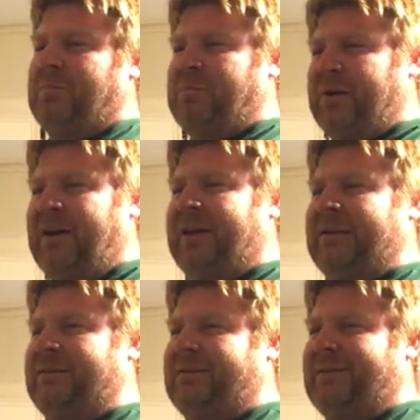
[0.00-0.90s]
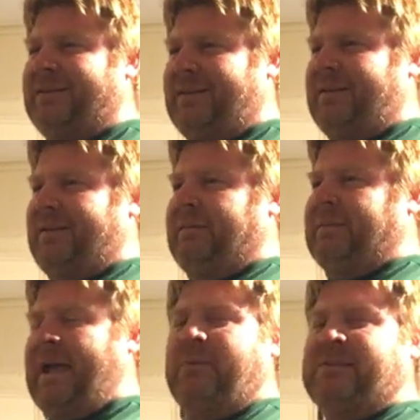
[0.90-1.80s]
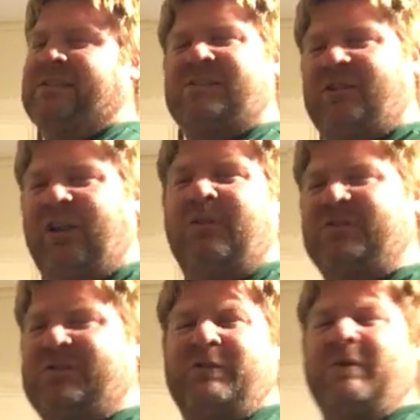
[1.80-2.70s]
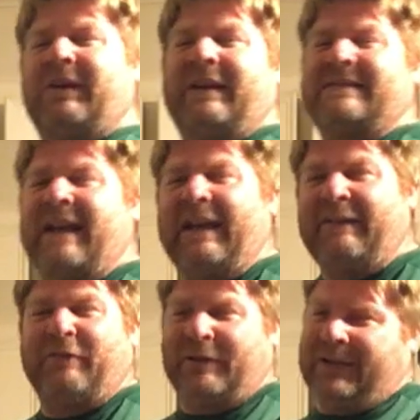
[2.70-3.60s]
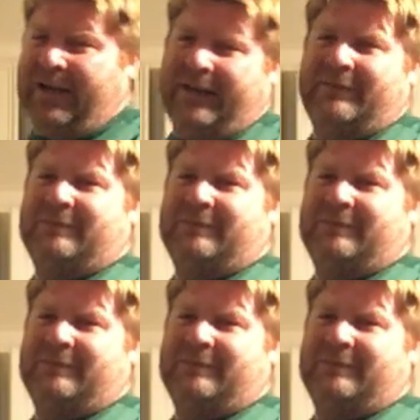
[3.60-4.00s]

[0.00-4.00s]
but that was as close to it as I ever got.